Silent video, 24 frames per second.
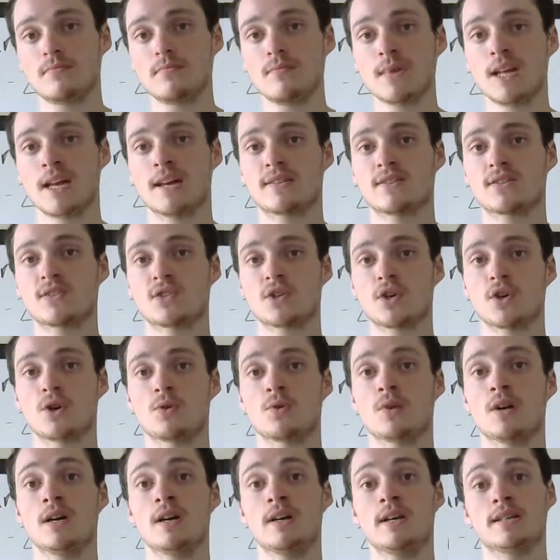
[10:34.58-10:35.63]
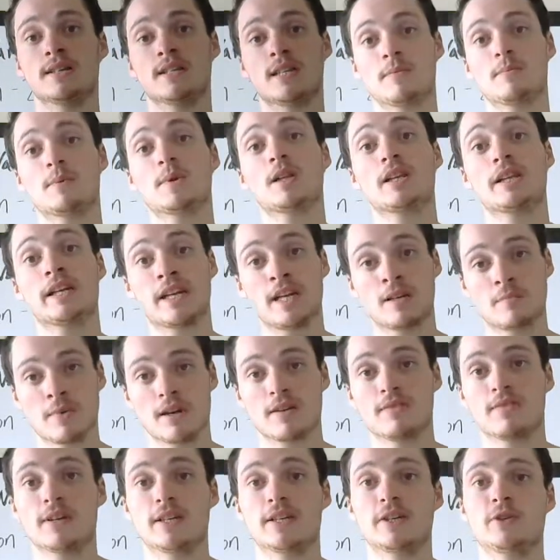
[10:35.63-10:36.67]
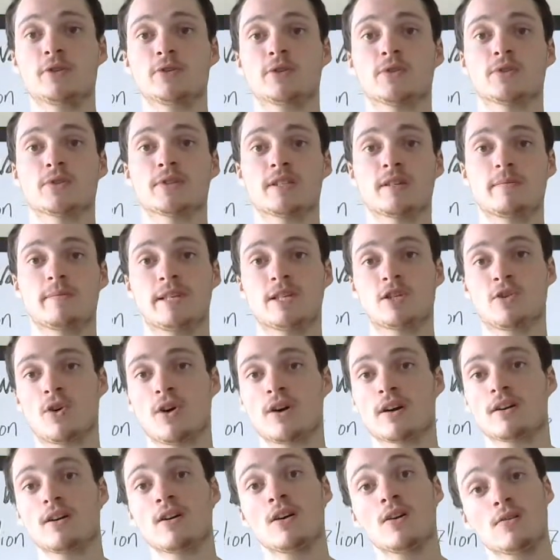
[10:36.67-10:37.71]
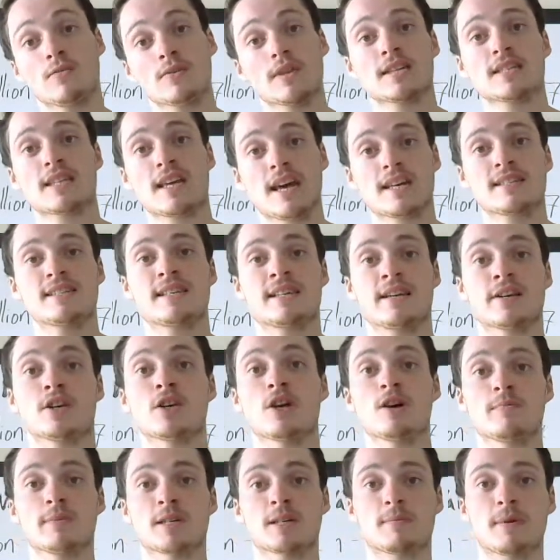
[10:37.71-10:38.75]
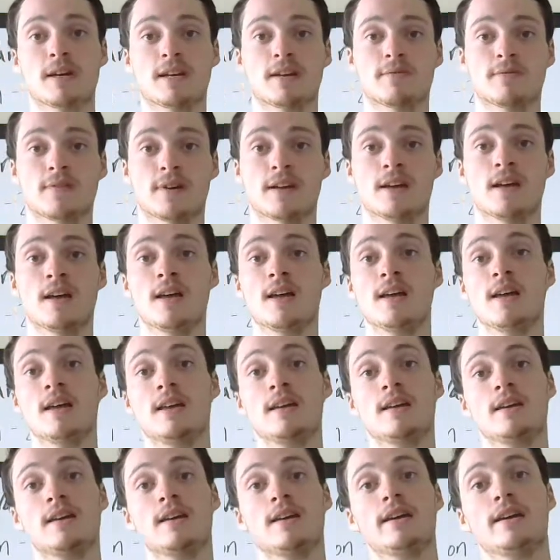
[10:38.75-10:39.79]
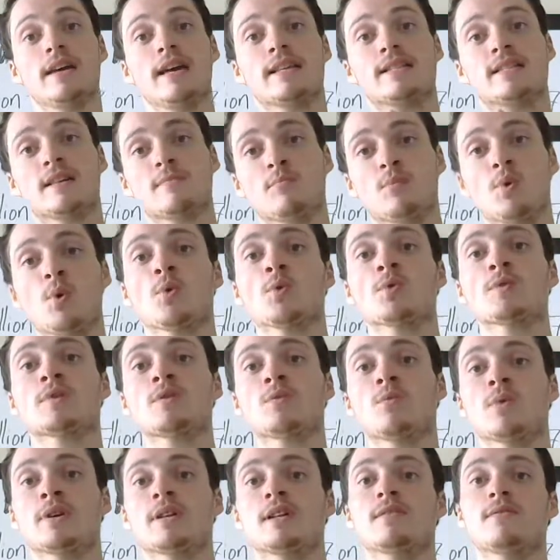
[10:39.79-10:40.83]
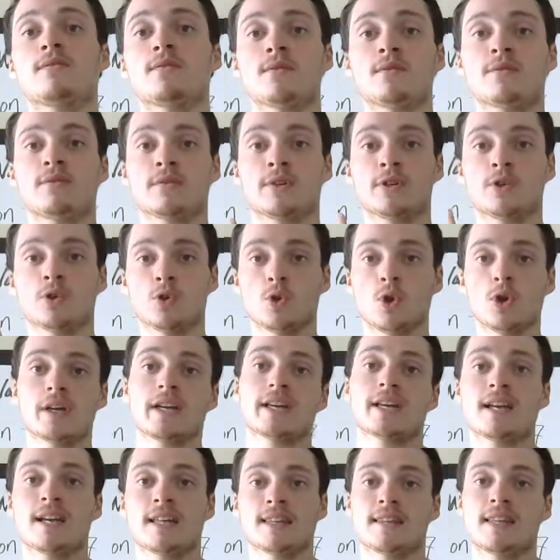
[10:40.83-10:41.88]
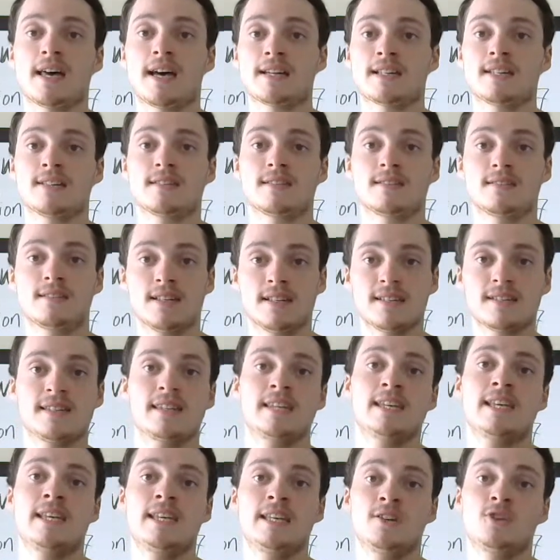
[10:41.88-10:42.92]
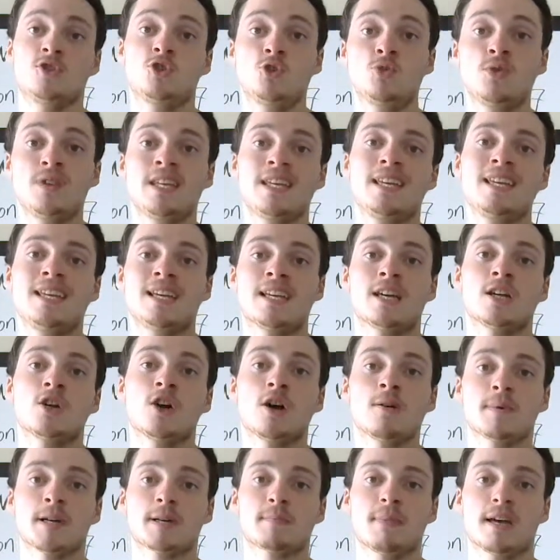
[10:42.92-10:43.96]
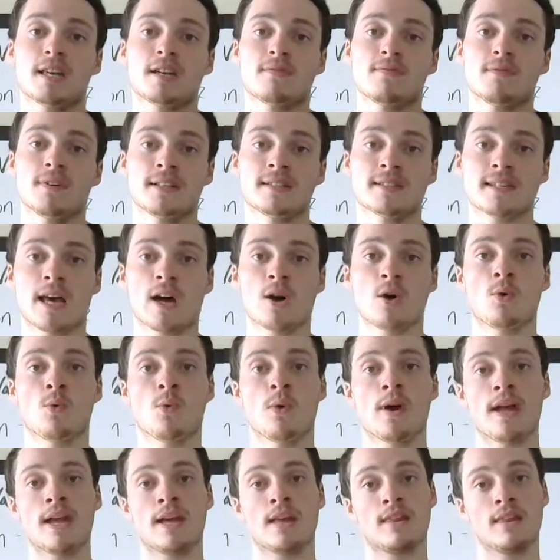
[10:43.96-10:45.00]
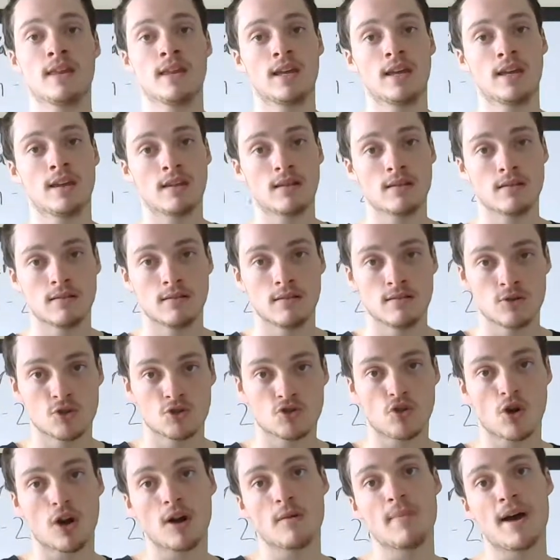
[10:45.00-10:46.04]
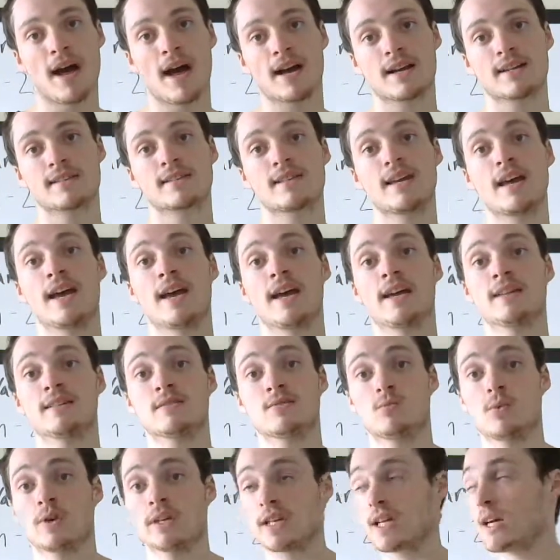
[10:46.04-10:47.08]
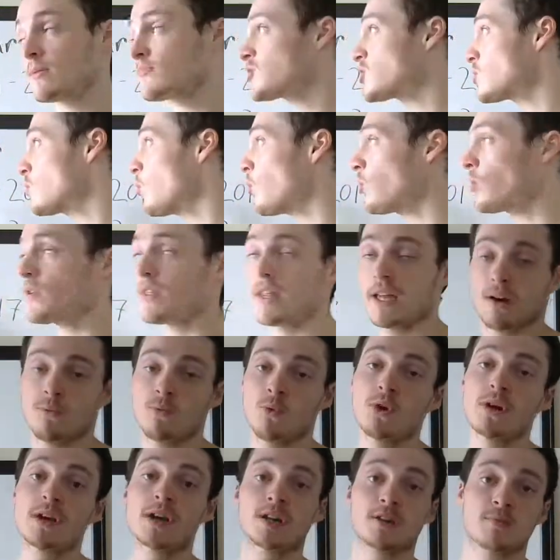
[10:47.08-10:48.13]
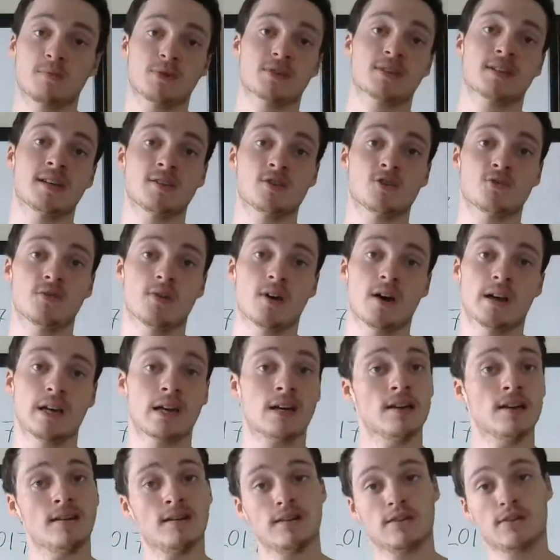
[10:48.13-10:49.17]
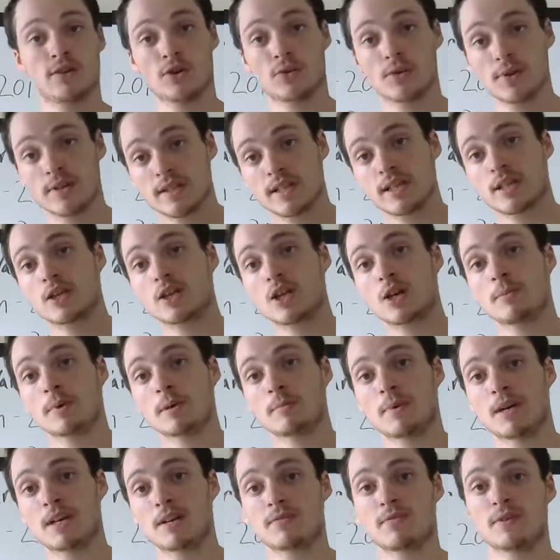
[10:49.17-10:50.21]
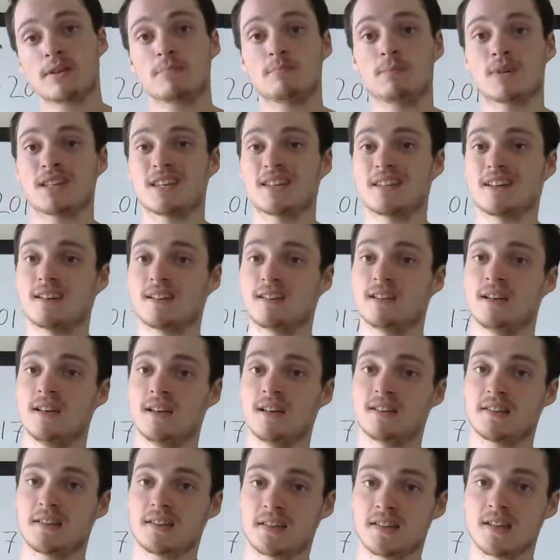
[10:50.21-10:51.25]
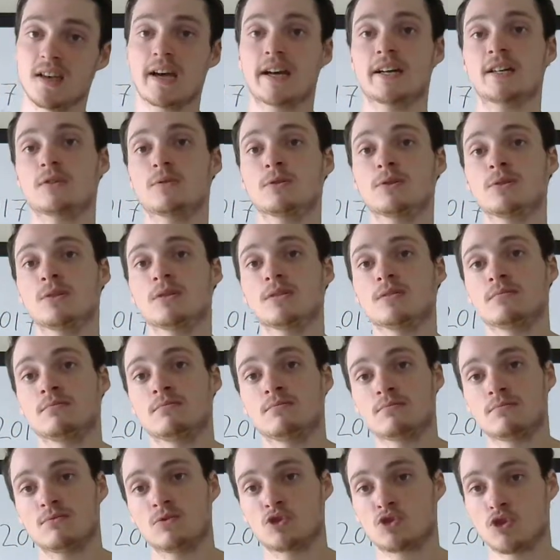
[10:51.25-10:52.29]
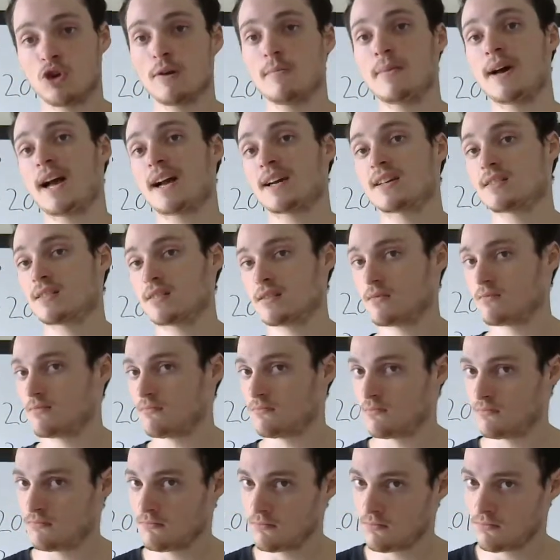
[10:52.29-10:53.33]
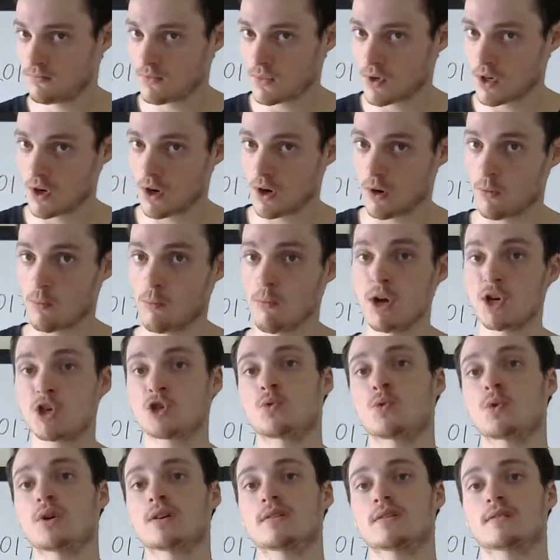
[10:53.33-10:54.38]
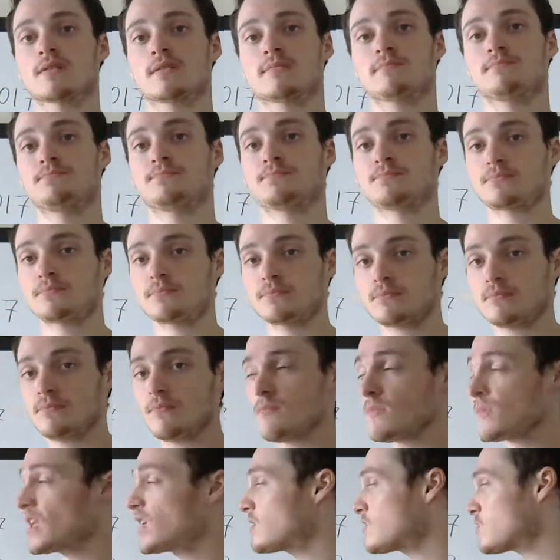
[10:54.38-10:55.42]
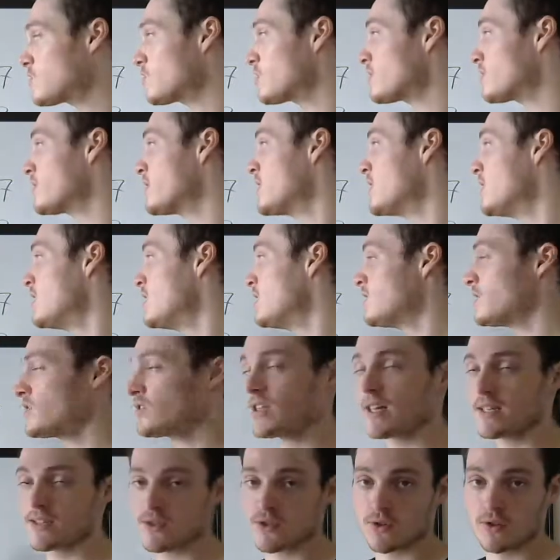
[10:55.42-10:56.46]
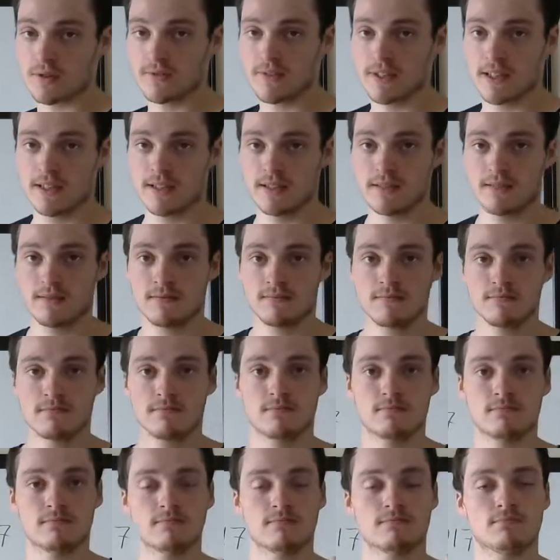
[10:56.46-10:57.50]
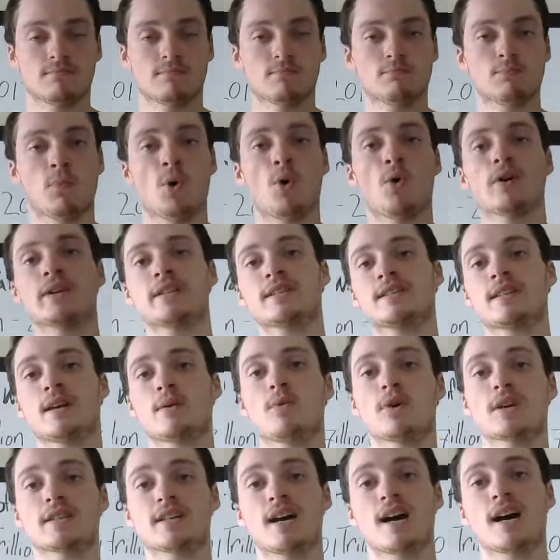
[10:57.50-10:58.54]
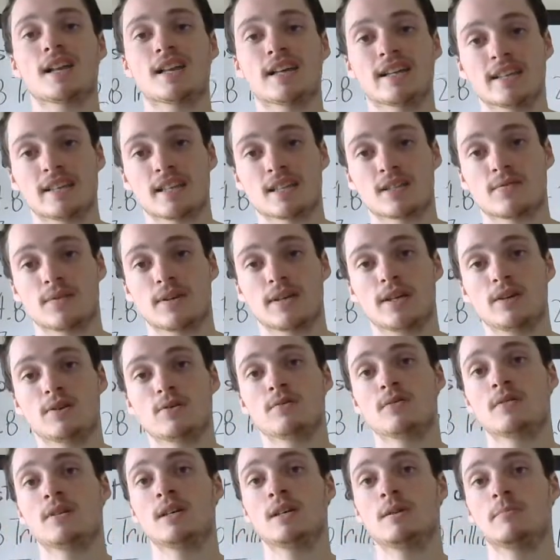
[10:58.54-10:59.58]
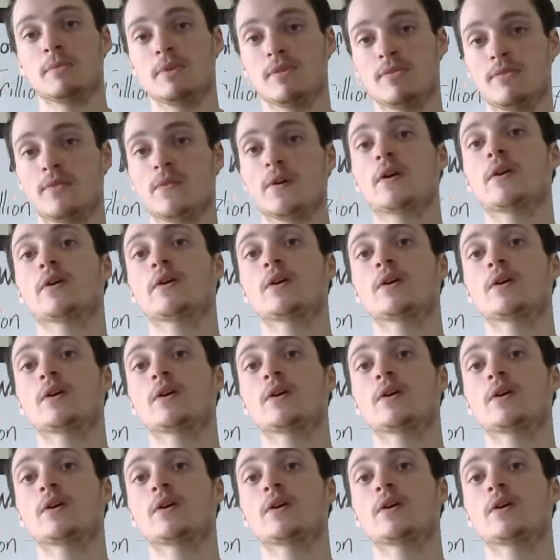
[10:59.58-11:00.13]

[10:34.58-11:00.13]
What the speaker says: And so typically in my videos you'll see me talk, oh, this has economic benefit. It's important whenever you're looking at that, do the economic benefits outweigh the drawbacks? And when it comes to war, they 100% do not. There is economic benefit, but the societal drawbacks are much worse. And that's sort of the points I want to highlight in this video. Be very